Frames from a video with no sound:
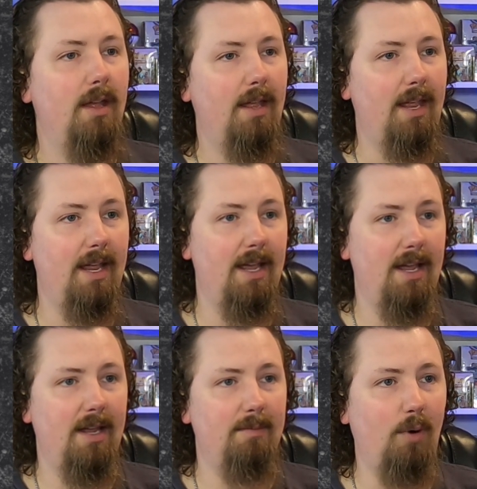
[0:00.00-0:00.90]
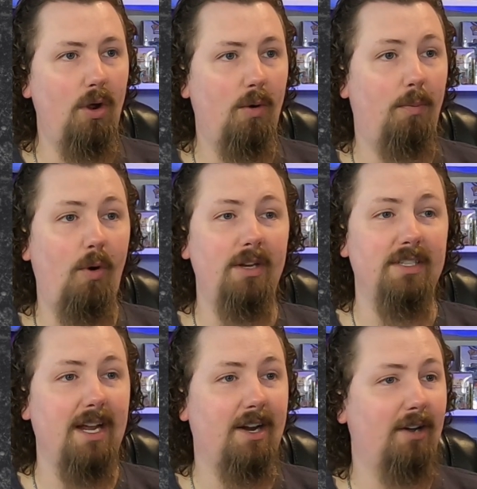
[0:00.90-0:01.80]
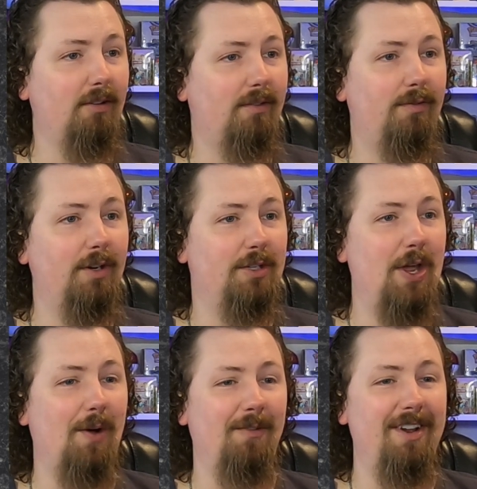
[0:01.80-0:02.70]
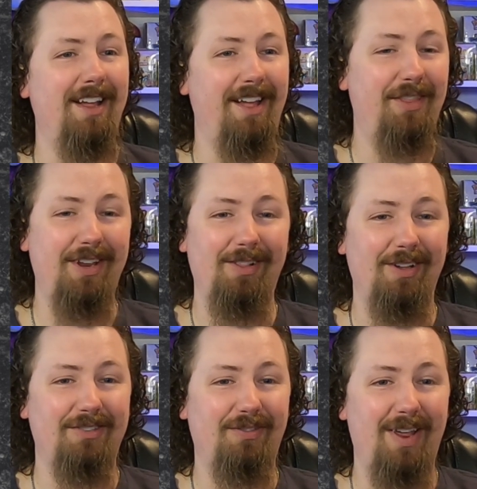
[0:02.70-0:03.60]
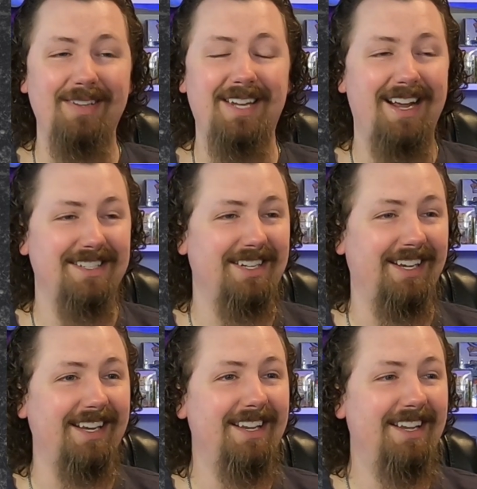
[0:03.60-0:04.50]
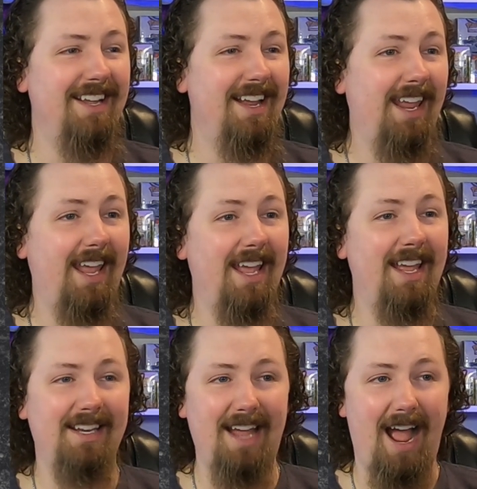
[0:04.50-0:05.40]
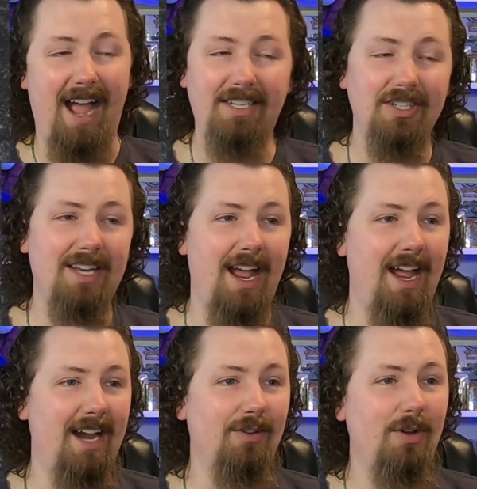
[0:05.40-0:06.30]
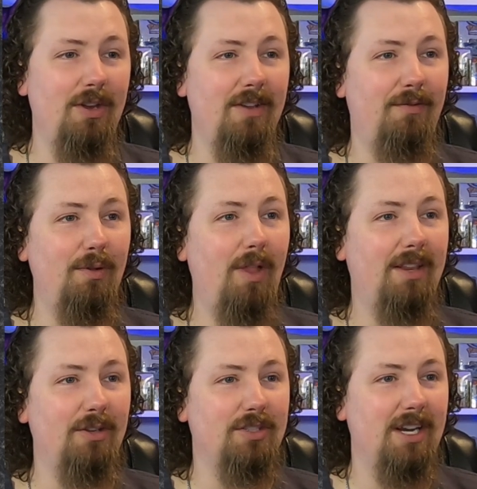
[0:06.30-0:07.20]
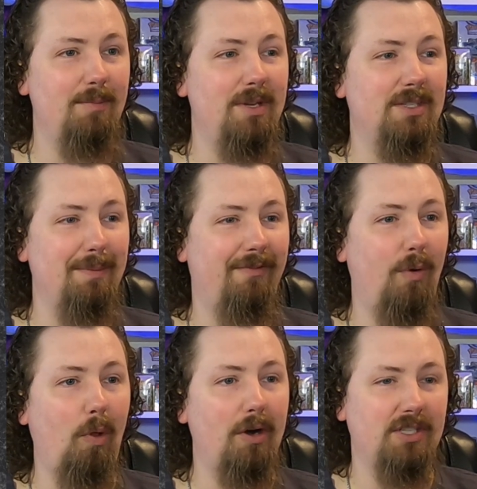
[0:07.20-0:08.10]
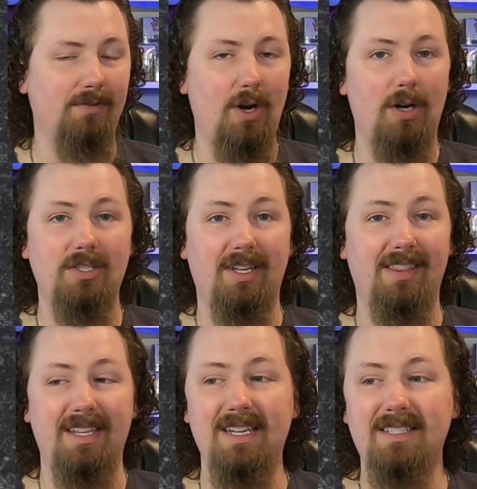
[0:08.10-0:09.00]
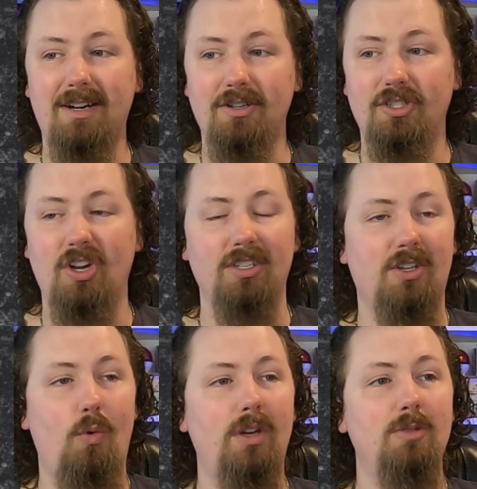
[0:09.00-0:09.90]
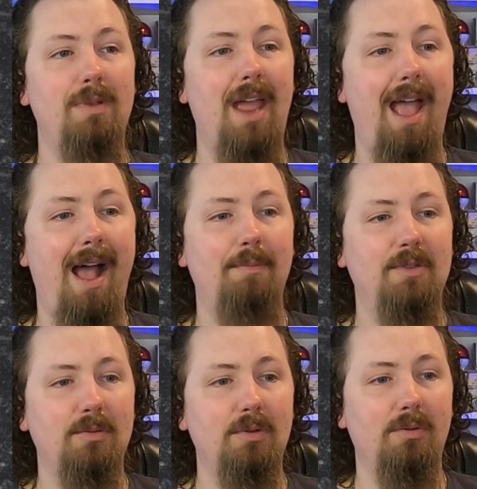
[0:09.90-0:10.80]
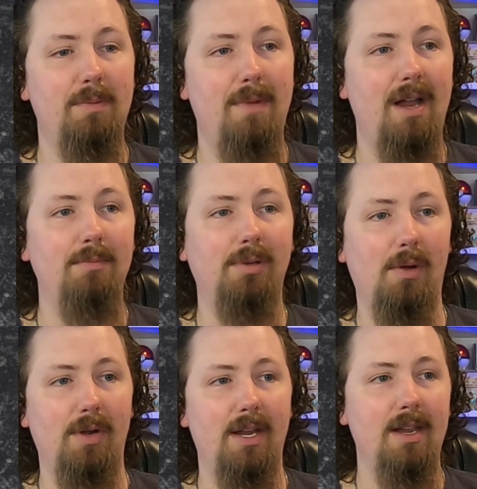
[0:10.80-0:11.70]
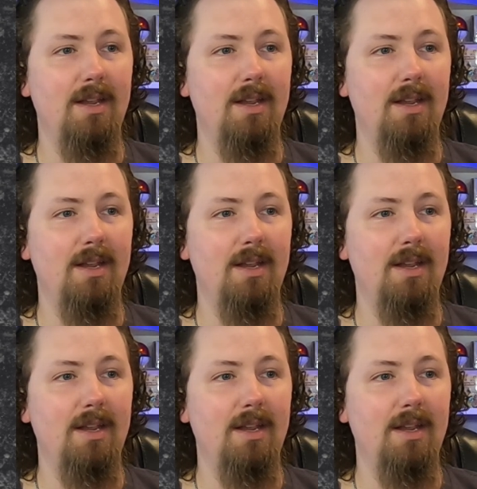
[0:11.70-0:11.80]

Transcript: And boy, oh boy, does that card look fearsome. I think it looks fantastic. And I don't know, you feel like there's going to be some full arts of cards like these that are just going to be absolutely mind-blowing.